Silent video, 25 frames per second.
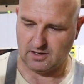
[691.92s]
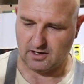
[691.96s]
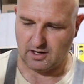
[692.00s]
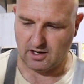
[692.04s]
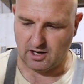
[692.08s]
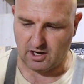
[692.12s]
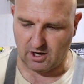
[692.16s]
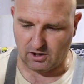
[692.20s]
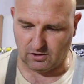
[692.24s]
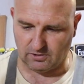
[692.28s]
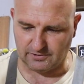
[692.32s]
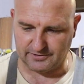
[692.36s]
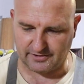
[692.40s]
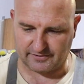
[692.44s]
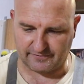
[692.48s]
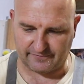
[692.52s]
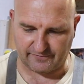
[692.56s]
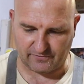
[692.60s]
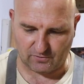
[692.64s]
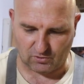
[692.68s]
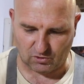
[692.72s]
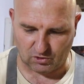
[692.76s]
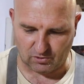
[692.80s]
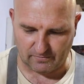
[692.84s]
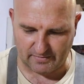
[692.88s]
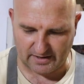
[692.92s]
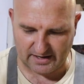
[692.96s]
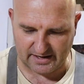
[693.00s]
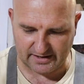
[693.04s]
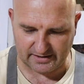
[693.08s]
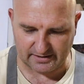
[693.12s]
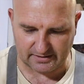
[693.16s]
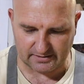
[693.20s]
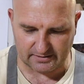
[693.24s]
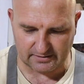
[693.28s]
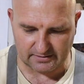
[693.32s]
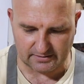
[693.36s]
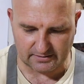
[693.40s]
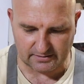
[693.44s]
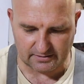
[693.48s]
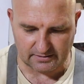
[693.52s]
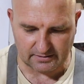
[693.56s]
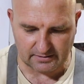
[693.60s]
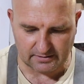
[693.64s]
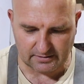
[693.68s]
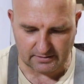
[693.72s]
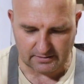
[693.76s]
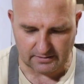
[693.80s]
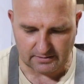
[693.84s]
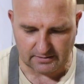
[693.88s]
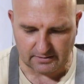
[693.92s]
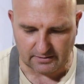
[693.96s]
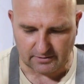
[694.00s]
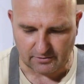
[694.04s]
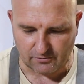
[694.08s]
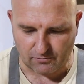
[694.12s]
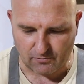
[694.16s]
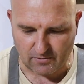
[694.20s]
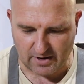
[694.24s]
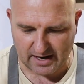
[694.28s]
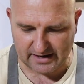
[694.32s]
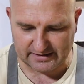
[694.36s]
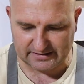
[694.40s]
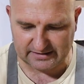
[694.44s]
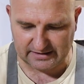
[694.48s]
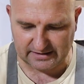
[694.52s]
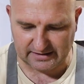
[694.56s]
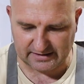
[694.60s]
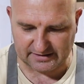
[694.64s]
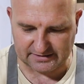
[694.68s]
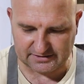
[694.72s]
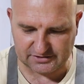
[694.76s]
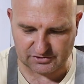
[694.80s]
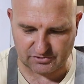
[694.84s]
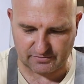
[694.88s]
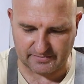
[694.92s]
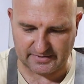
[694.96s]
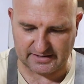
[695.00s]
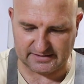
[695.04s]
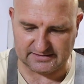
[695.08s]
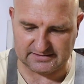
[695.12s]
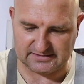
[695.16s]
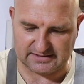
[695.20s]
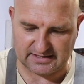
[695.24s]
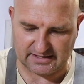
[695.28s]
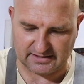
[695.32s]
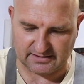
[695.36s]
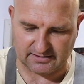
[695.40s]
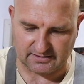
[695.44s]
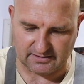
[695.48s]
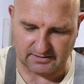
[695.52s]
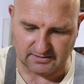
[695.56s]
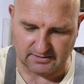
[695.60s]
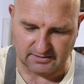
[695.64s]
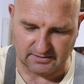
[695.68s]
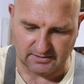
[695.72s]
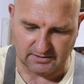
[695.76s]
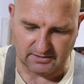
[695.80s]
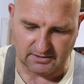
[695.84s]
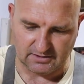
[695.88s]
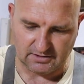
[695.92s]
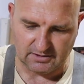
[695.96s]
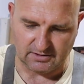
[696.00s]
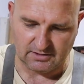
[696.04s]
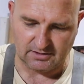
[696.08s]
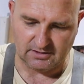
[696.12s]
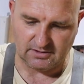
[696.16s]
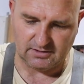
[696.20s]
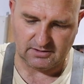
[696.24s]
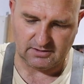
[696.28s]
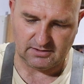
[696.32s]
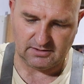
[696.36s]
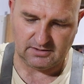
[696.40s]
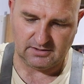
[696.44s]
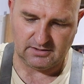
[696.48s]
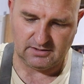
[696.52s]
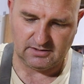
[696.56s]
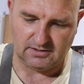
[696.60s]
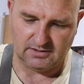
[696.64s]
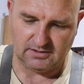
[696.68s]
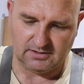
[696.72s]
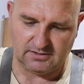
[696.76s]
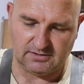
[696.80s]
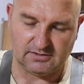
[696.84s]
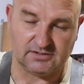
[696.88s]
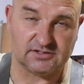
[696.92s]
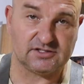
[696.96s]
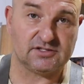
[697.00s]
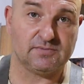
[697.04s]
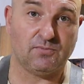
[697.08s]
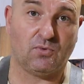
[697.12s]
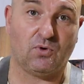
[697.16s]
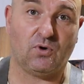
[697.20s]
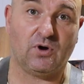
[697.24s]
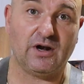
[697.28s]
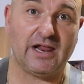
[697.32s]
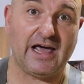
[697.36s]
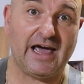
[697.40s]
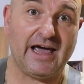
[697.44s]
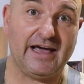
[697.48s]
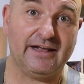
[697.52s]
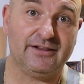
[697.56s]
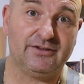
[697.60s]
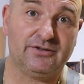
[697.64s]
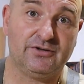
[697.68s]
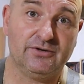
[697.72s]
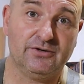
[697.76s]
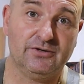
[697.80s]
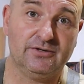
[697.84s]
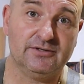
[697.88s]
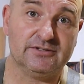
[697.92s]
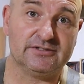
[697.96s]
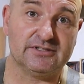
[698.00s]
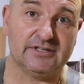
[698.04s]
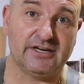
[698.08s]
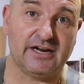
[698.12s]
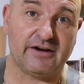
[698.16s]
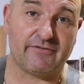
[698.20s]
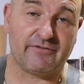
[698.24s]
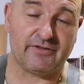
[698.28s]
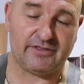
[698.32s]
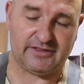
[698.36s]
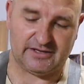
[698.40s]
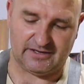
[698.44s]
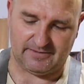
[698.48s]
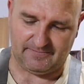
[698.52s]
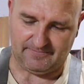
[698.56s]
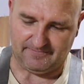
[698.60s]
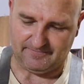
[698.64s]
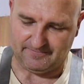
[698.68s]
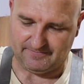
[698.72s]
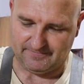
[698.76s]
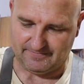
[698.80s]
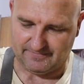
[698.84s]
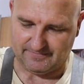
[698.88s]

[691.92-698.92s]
holder for all my writing instruments and small hand tools and everything.